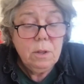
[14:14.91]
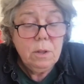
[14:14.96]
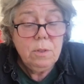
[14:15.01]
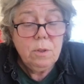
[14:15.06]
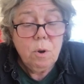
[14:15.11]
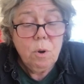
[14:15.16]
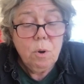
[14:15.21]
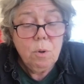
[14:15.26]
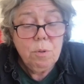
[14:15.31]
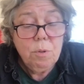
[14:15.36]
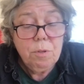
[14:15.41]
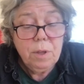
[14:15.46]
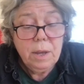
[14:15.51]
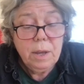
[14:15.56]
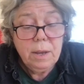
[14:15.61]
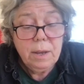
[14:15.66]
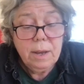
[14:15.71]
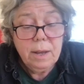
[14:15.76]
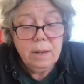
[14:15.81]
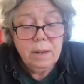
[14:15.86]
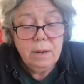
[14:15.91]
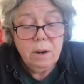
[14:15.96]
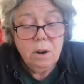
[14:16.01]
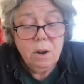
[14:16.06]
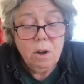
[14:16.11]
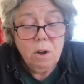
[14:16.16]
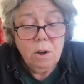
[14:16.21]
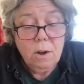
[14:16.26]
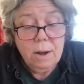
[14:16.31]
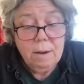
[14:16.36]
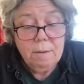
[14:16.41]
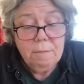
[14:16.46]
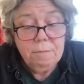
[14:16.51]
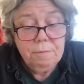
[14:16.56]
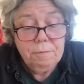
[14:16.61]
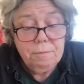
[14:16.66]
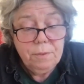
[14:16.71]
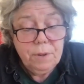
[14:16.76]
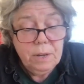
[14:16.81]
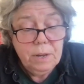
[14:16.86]
The whole thing a little
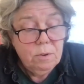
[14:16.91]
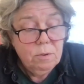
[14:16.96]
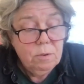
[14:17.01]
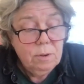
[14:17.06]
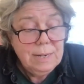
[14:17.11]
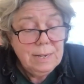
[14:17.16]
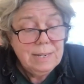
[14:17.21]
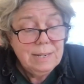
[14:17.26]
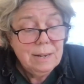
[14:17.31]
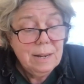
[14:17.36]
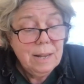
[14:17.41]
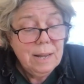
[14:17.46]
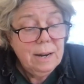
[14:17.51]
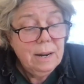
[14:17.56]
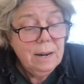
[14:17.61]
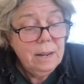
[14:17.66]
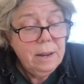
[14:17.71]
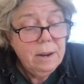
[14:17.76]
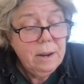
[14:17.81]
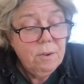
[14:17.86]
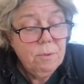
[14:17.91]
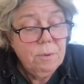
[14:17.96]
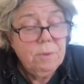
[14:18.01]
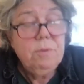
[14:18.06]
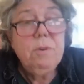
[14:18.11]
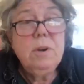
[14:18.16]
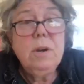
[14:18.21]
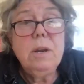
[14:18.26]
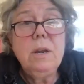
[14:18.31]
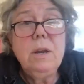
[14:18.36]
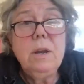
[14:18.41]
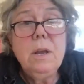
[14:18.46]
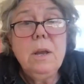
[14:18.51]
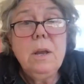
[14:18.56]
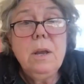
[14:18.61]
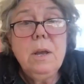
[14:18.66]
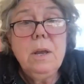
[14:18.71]
off and only slightly interesting